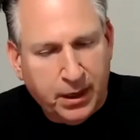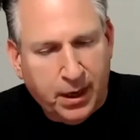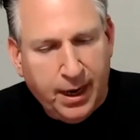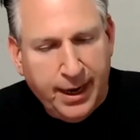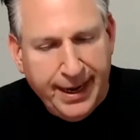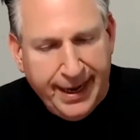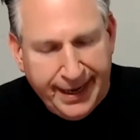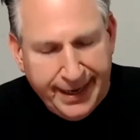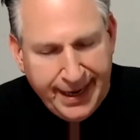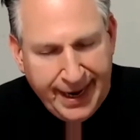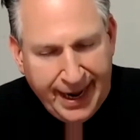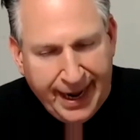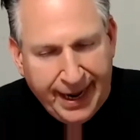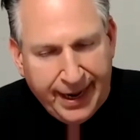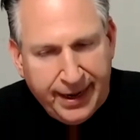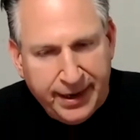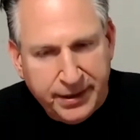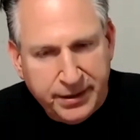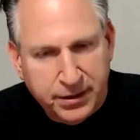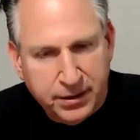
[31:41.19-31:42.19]
I
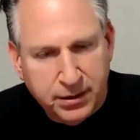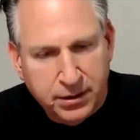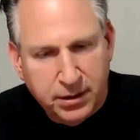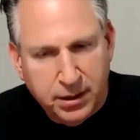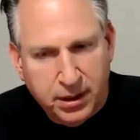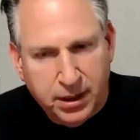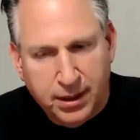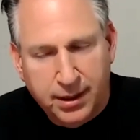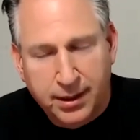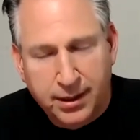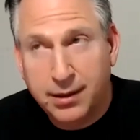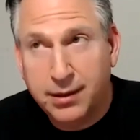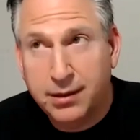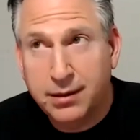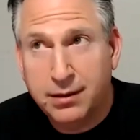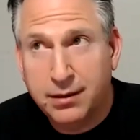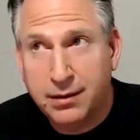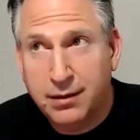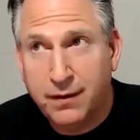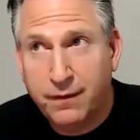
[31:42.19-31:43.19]
had
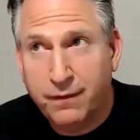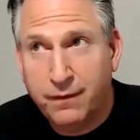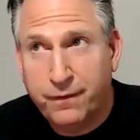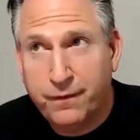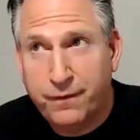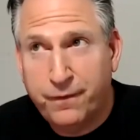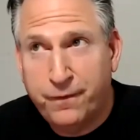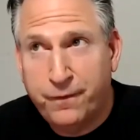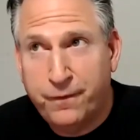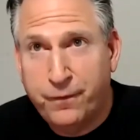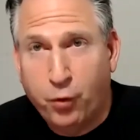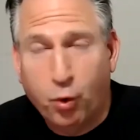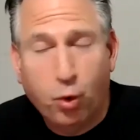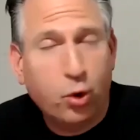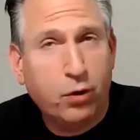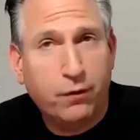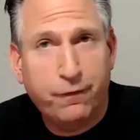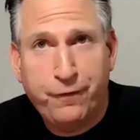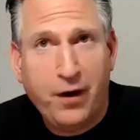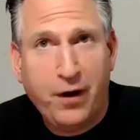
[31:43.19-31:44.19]

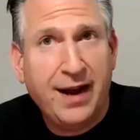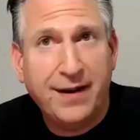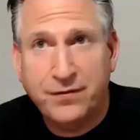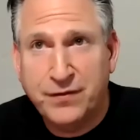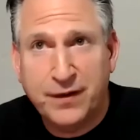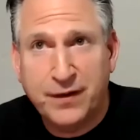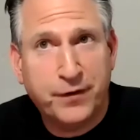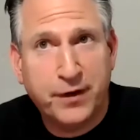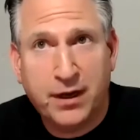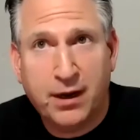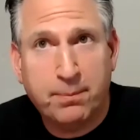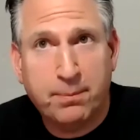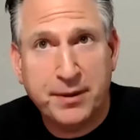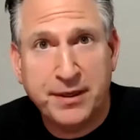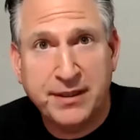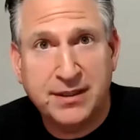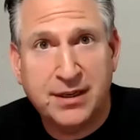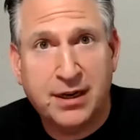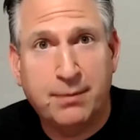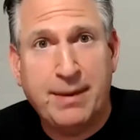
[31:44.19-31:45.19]
four or five different
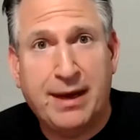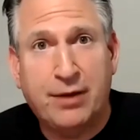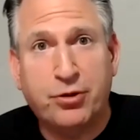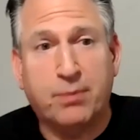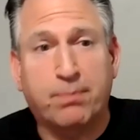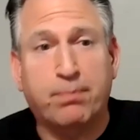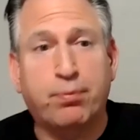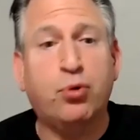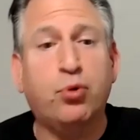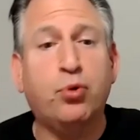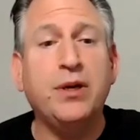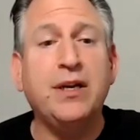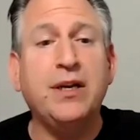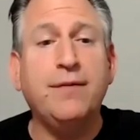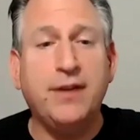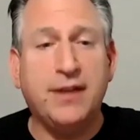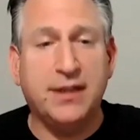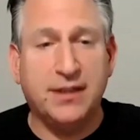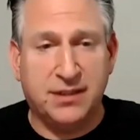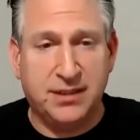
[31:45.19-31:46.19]
companies come out the
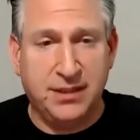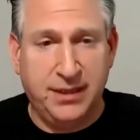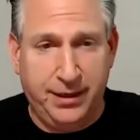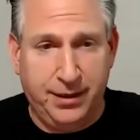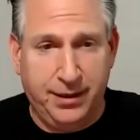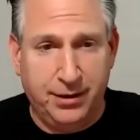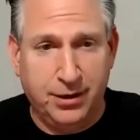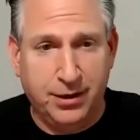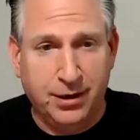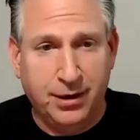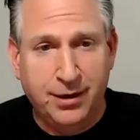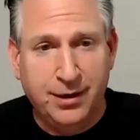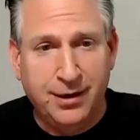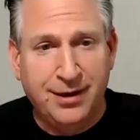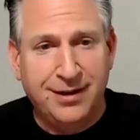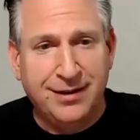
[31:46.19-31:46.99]
previous year